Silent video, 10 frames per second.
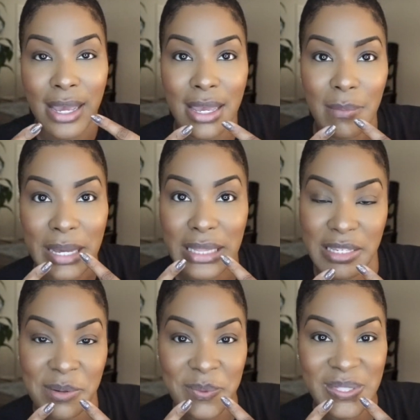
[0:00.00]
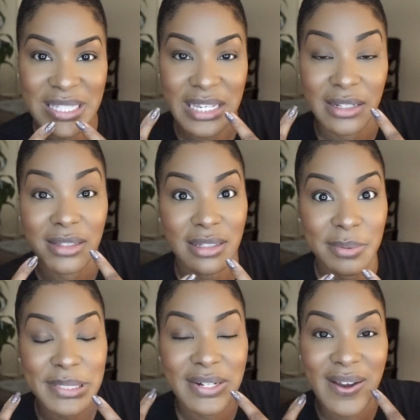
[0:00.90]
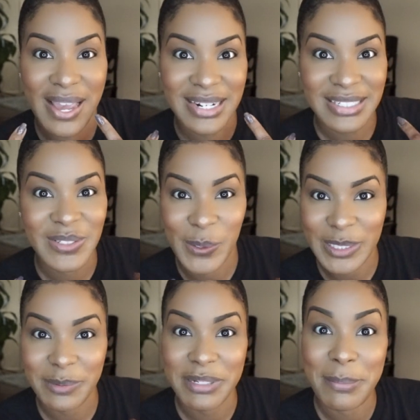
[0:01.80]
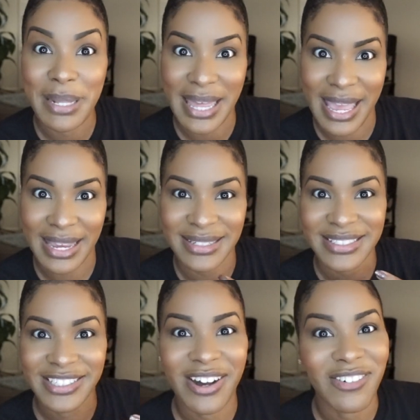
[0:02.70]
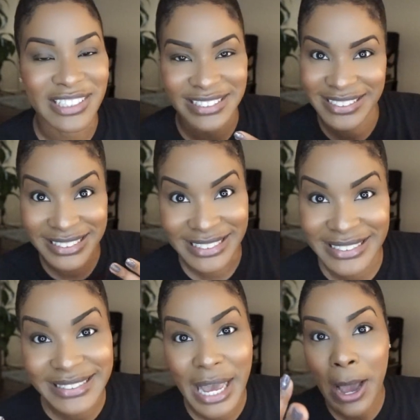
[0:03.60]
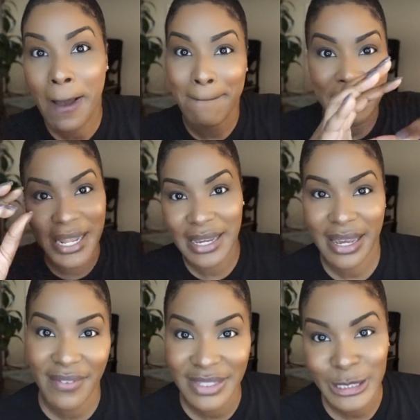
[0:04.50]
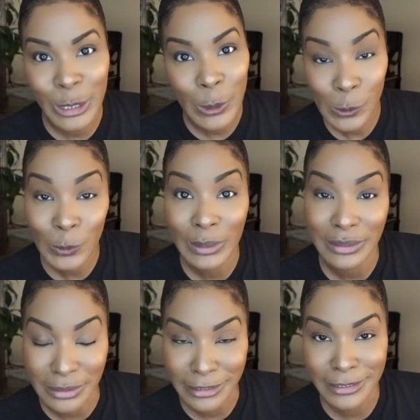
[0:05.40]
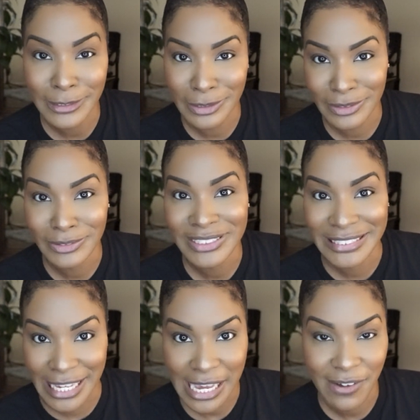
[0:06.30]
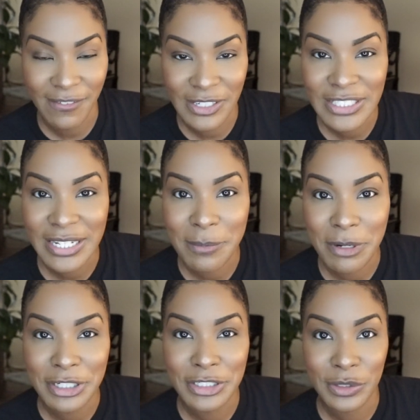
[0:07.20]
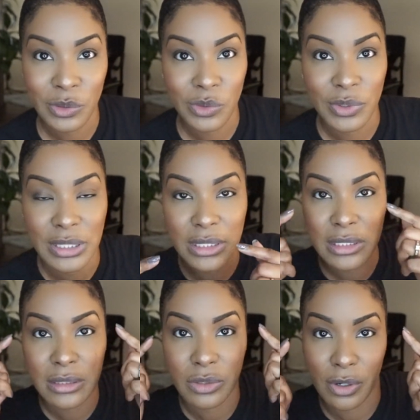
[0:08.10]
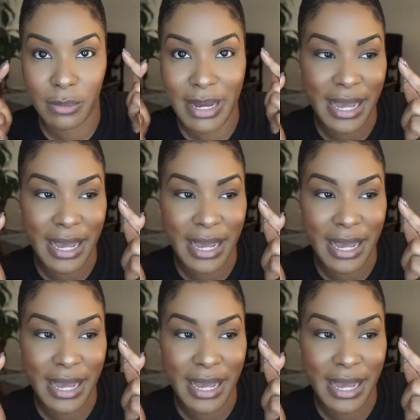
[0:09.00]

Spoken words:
and my lips, and the lips are actually going to be black. So I wanted to just black out this whole look. So yeah, first thing I'm gonna do is start on my